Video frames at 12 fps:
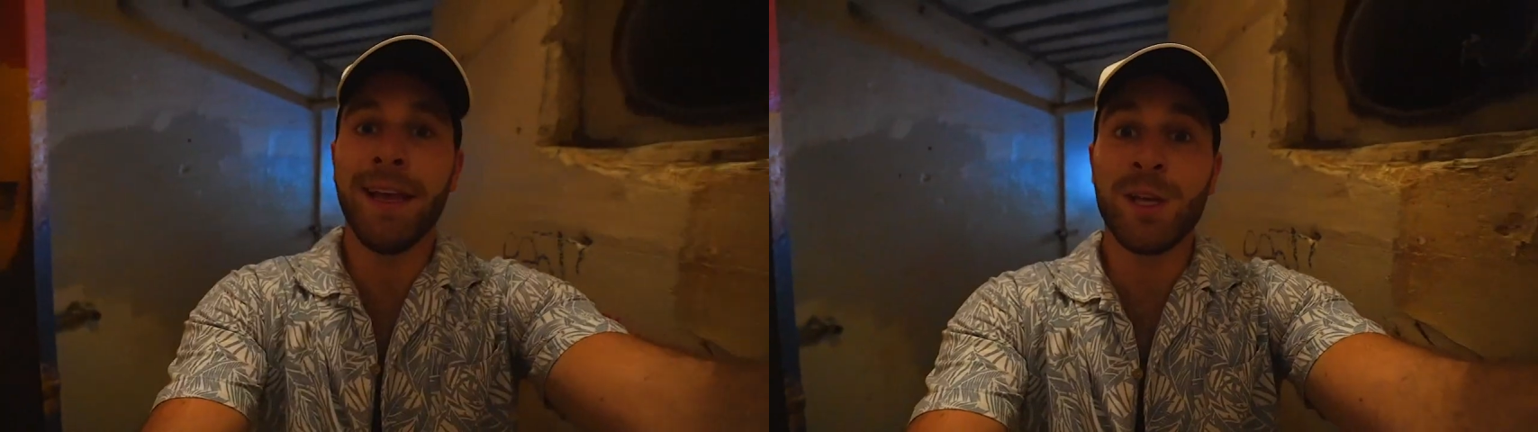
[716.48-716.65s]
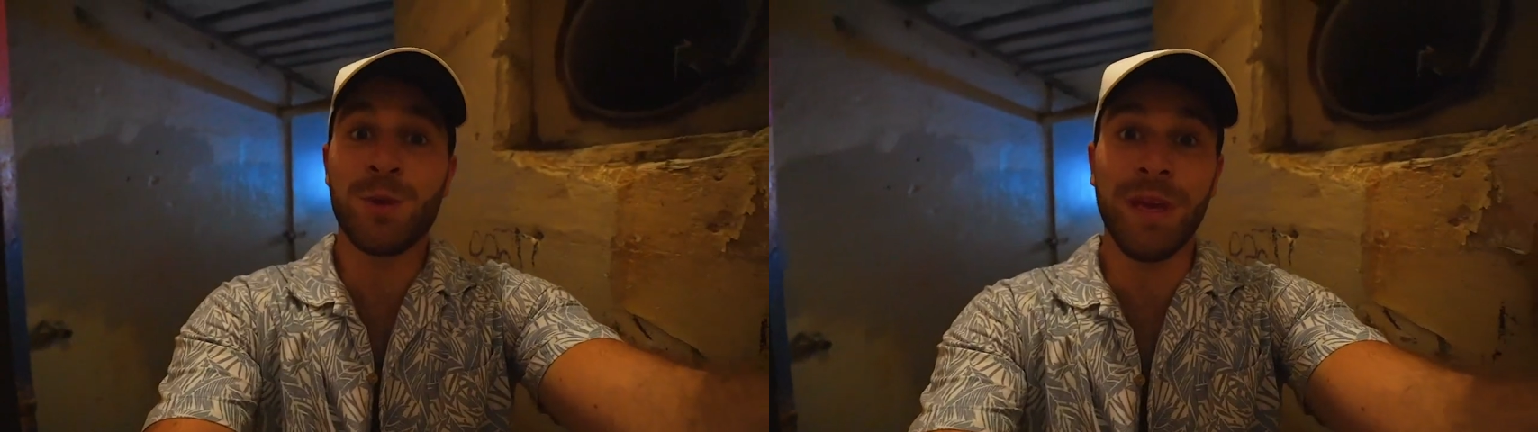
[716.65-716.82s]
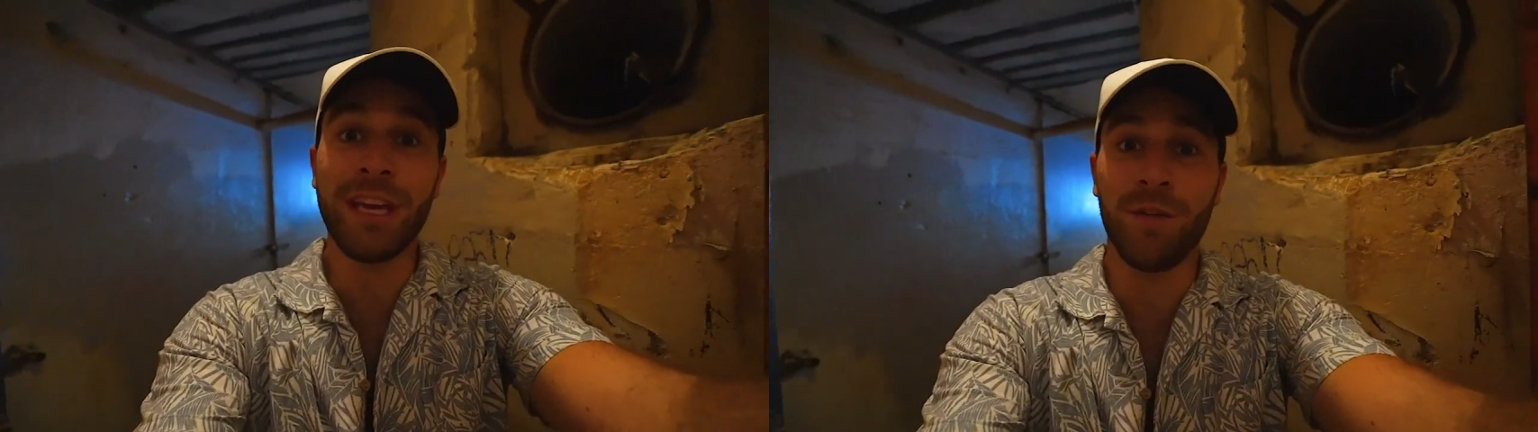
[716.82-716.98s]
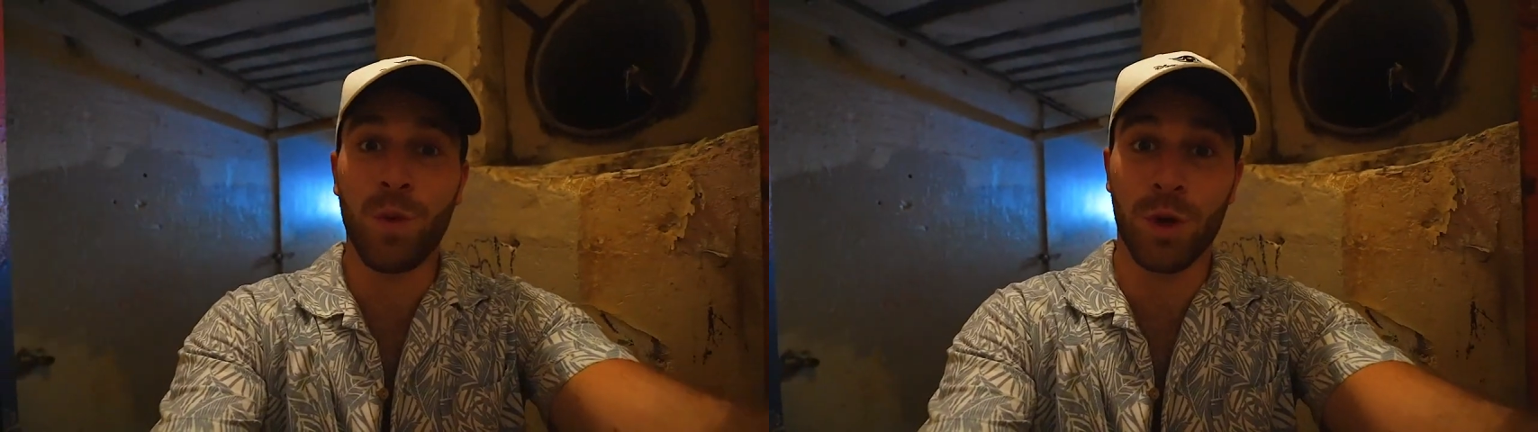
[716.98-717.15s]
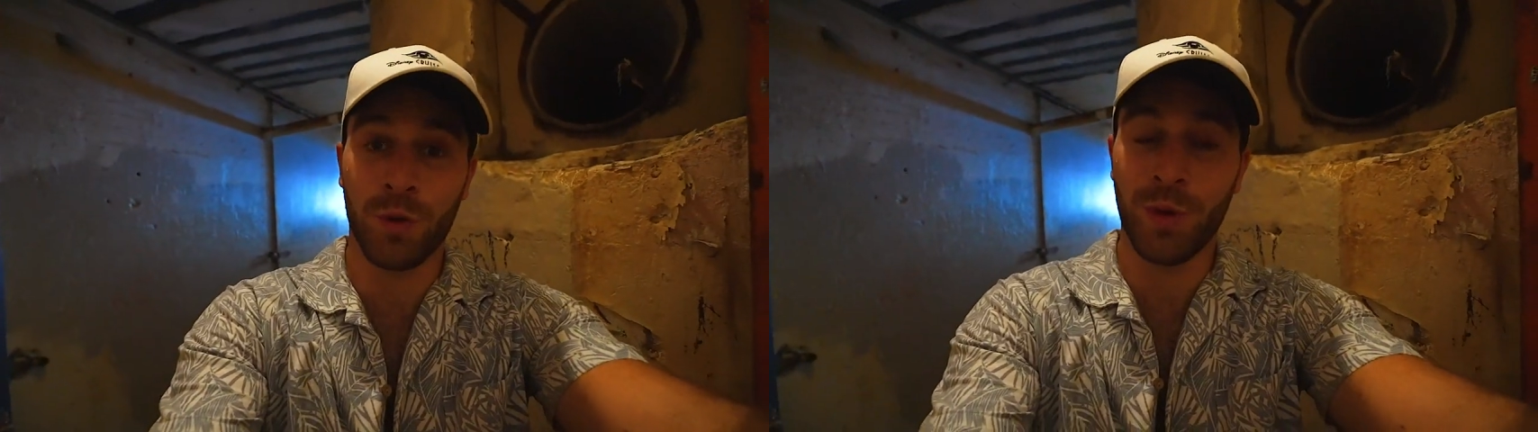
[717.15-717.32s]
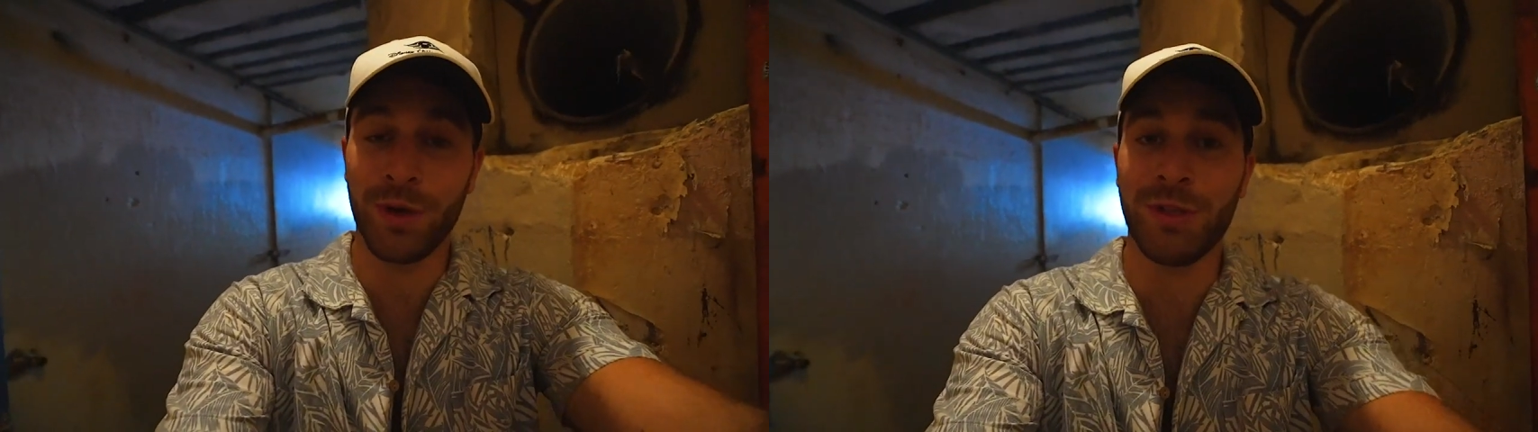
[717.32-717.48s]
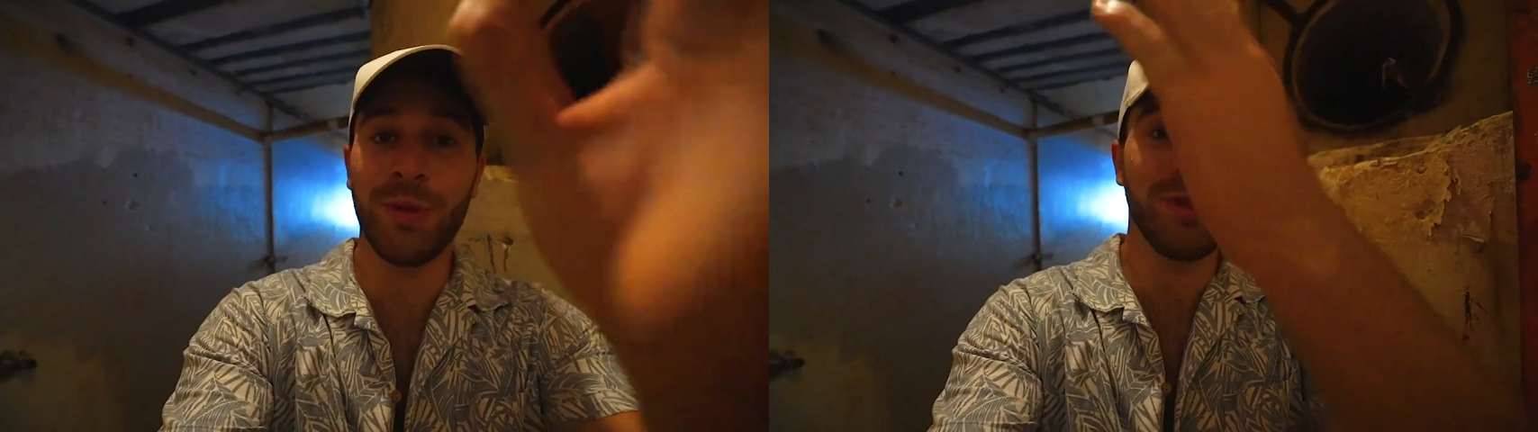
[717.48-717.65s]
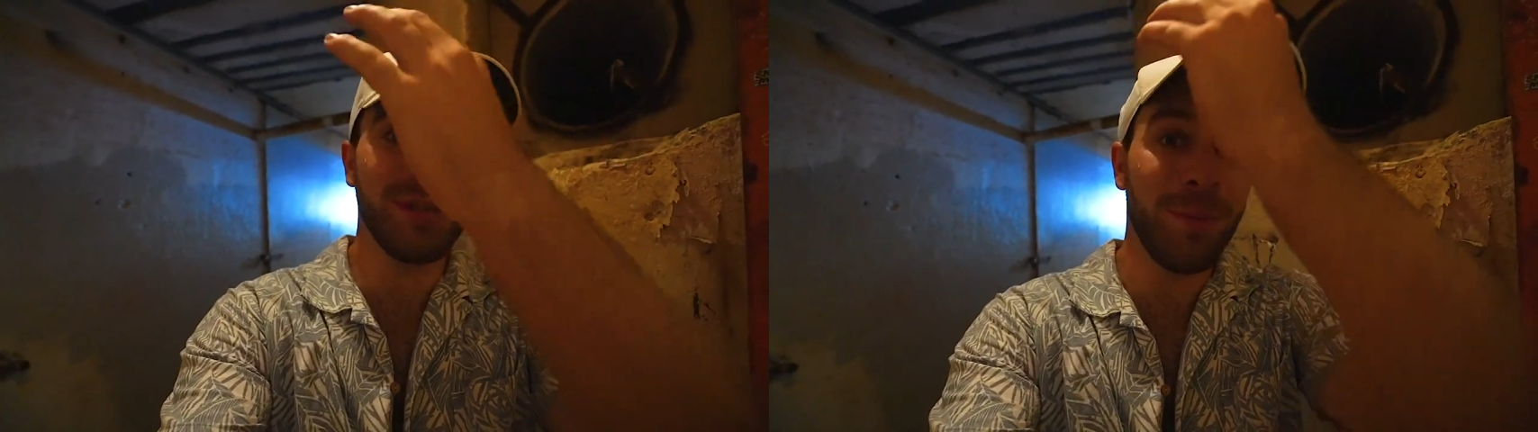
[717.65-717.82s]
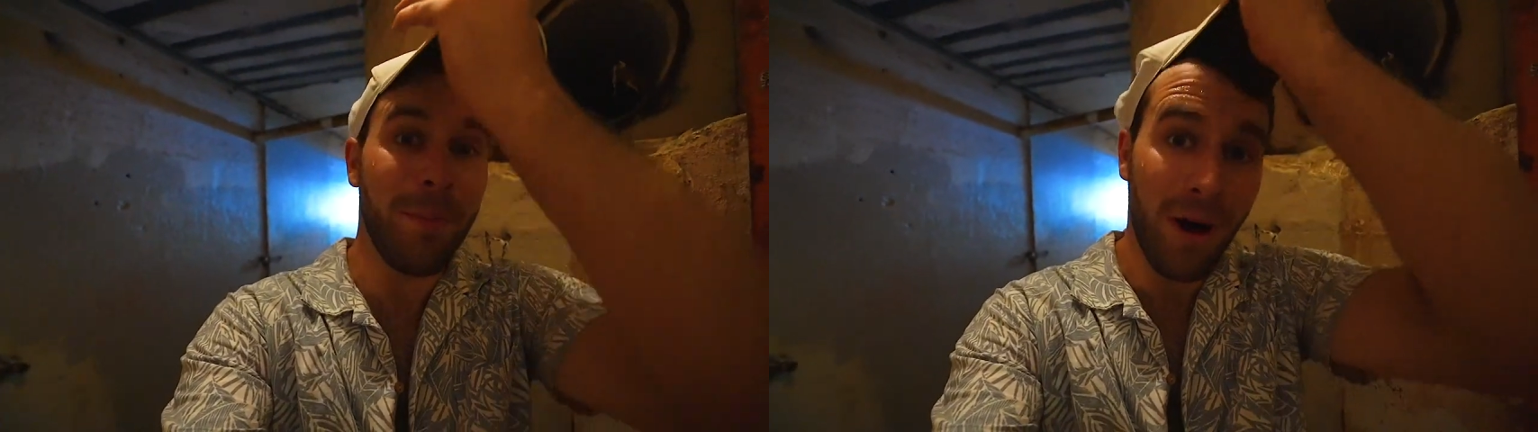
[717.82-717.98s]
Speaking of World War II,
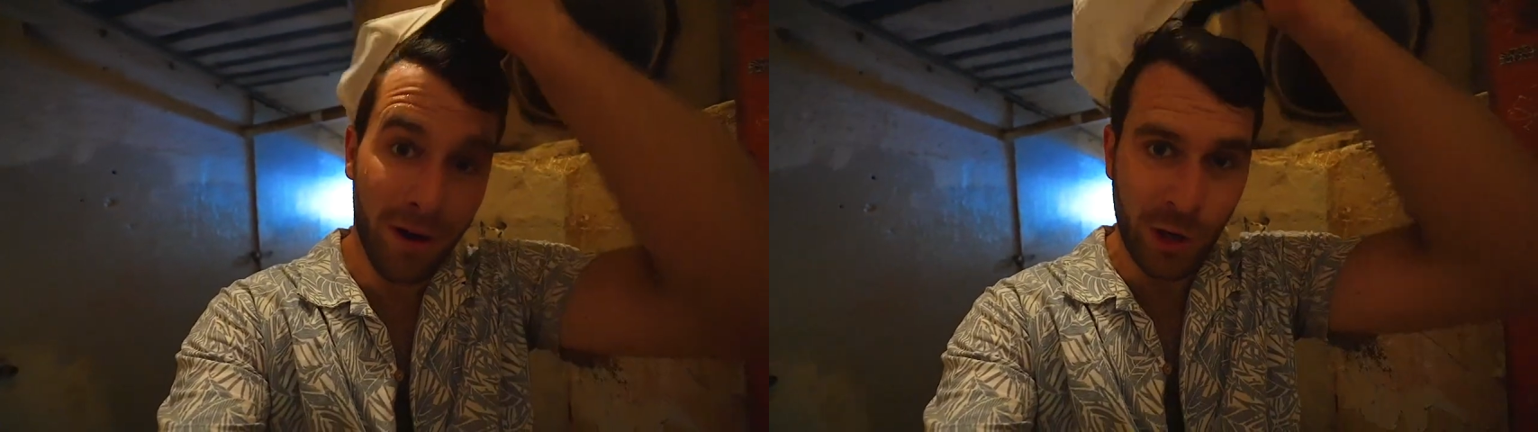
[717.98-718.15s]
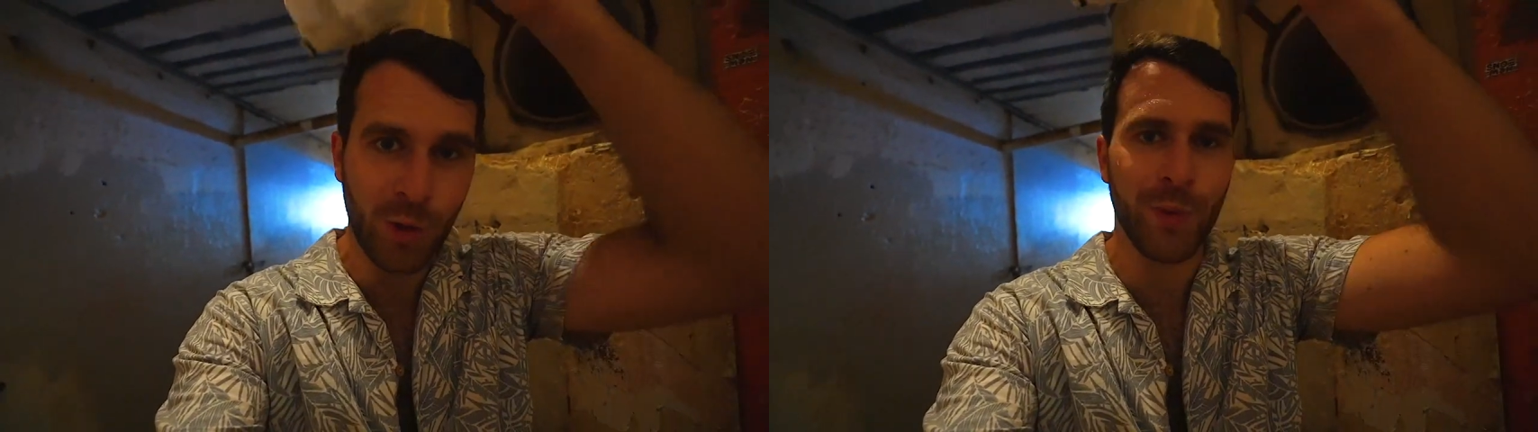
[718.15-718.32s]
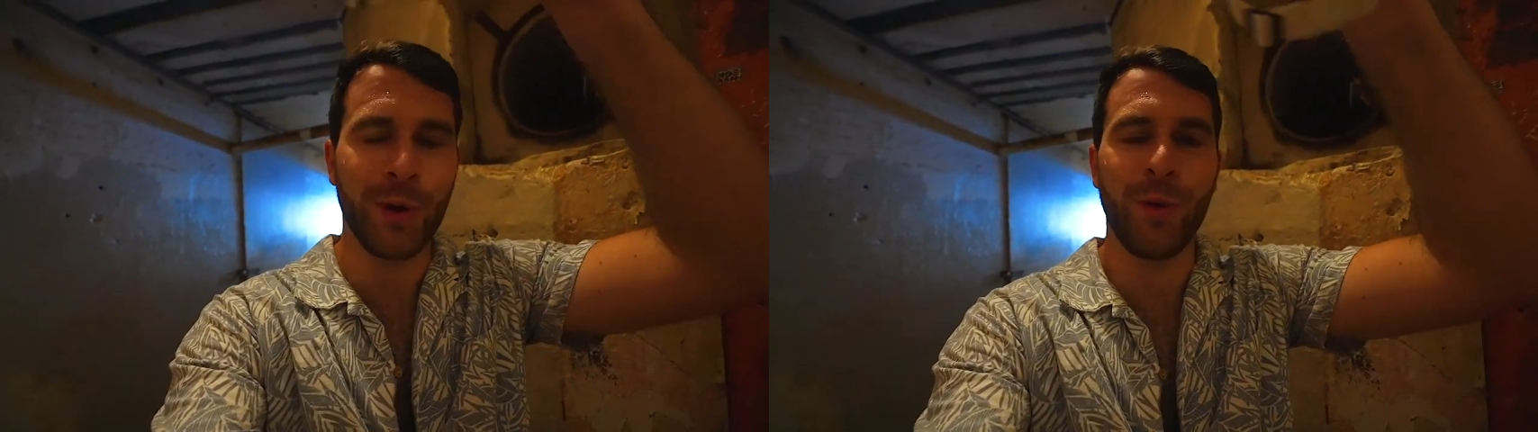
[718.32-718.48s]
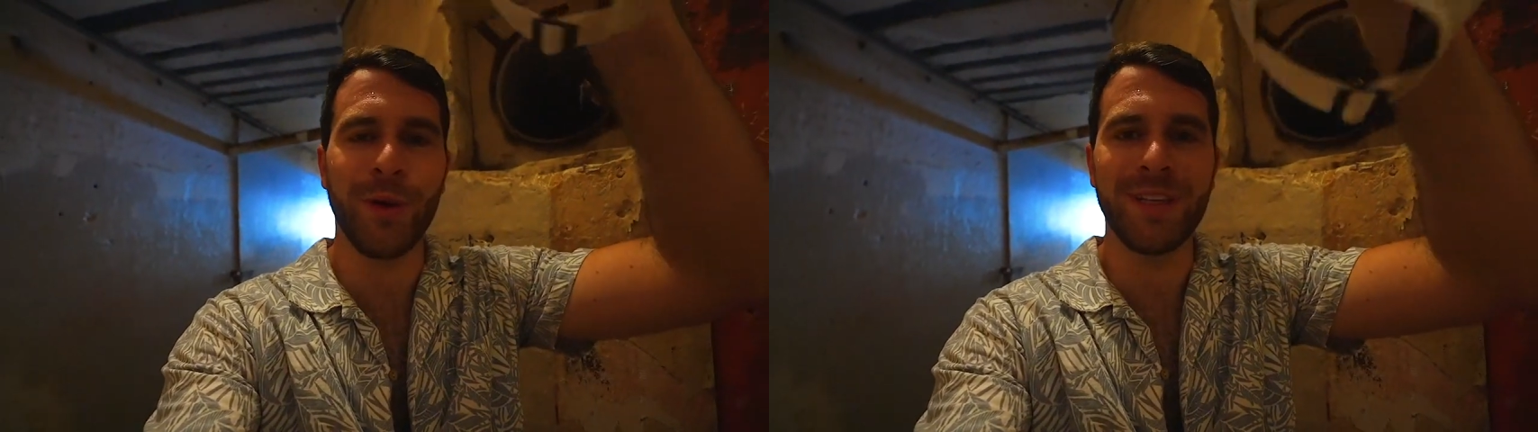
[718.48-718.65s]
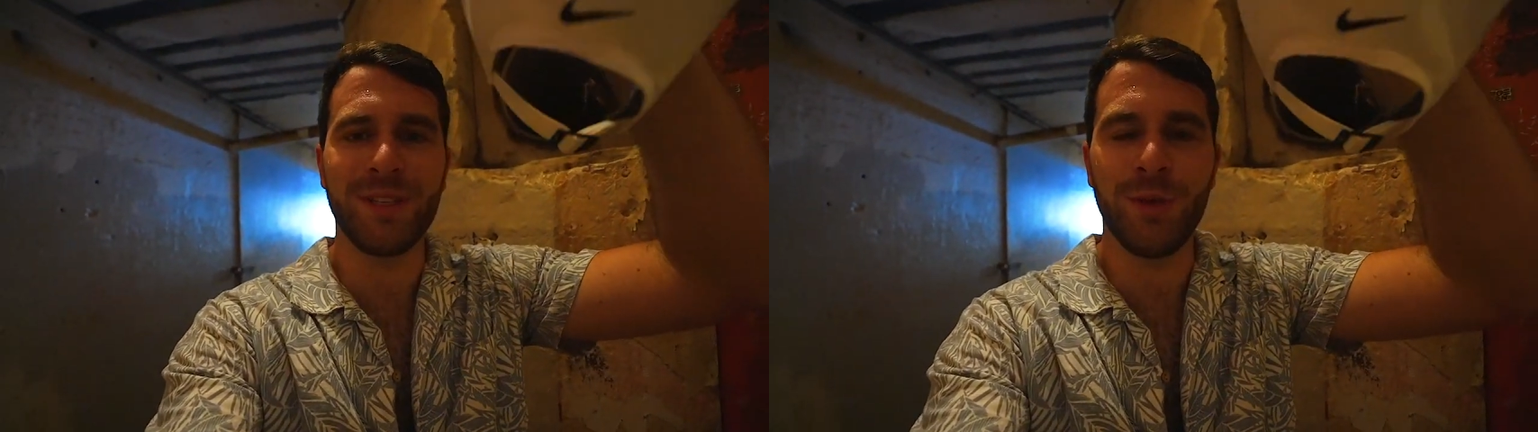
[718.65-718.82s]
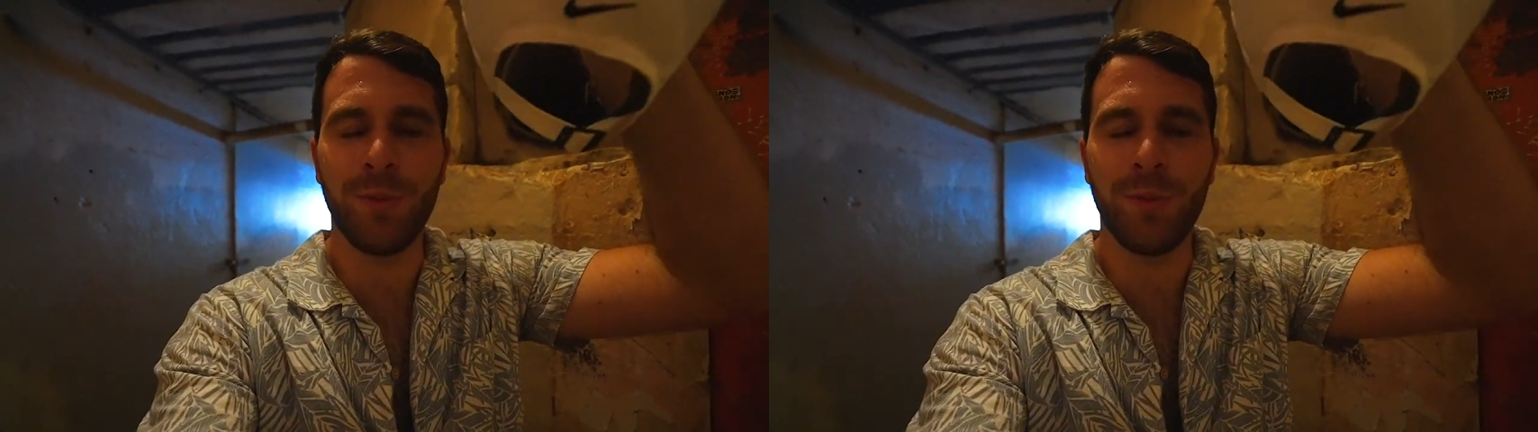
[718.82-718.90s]
tomorrow we're going to